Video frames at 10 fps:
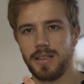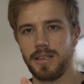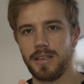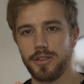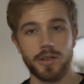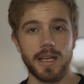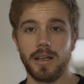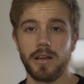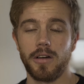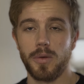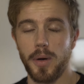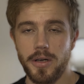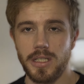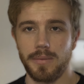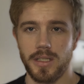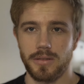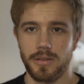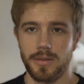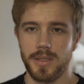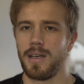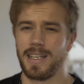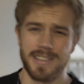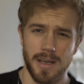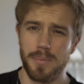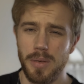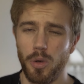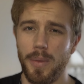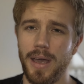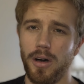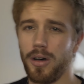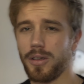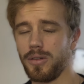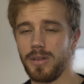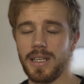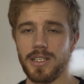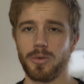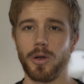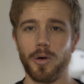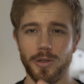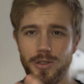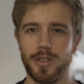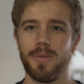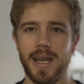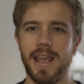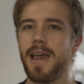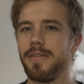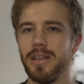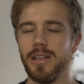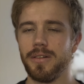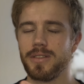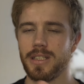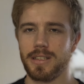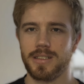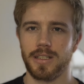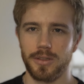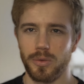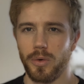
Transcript: the training of opposing muscle groups. And some people may argue that this would cause too many heavy lifts in a single